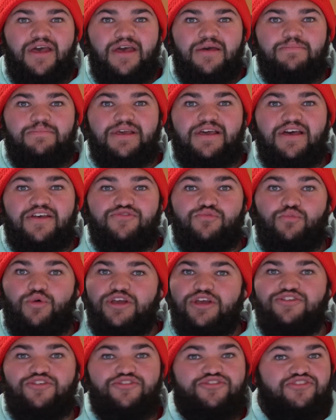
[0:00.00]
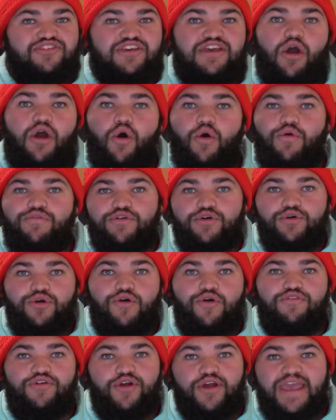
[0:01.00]
Because what you'll see over and
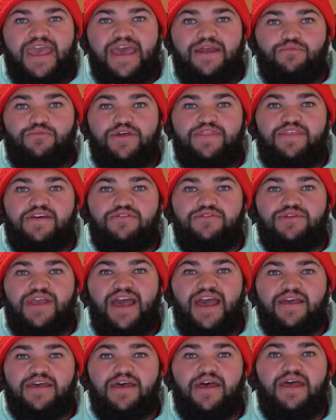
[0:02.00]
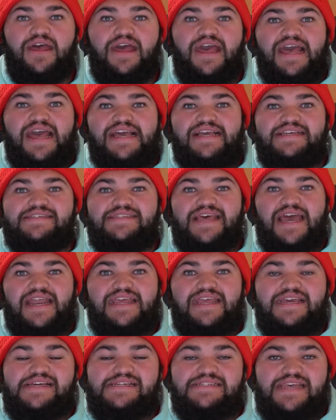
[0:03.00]
over again with Onyeka is that
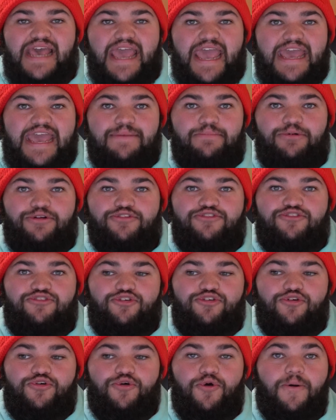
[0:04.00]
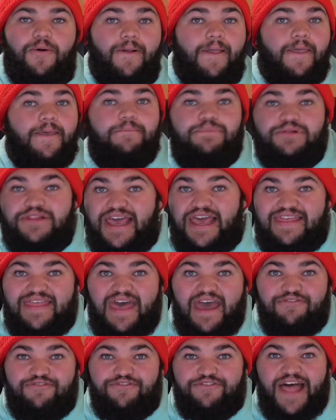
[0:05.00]
he is able to play
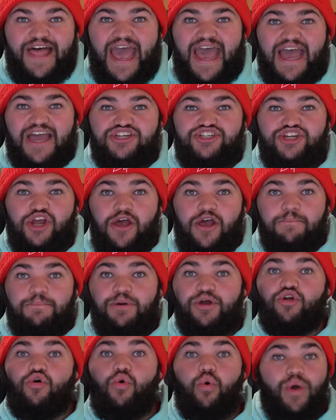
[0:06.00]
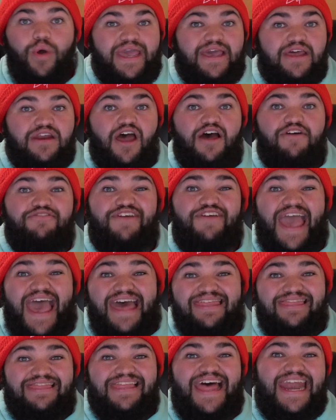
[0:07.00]
that flash, but quick enough,
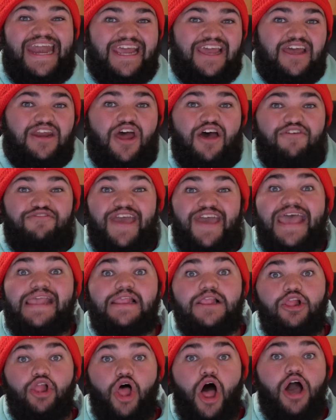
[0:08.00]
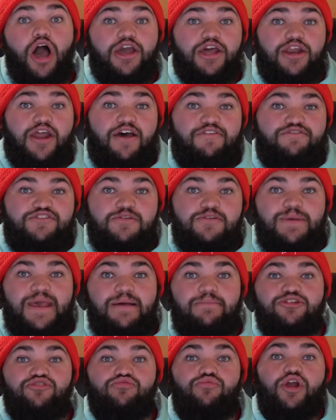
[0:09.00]
athletic enough, and long enough to be
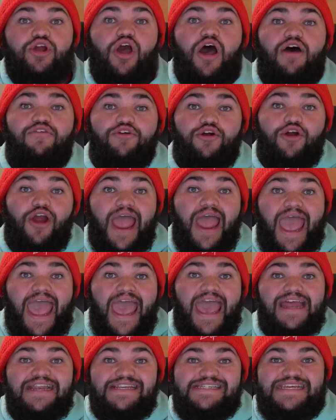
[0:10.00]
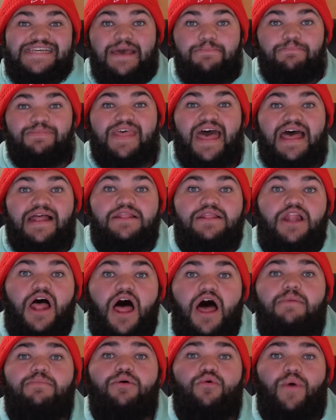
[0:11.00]
able to recover and tip that
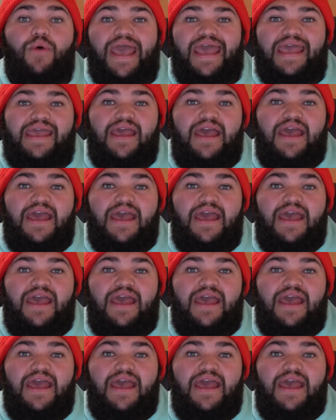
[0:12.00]
lob away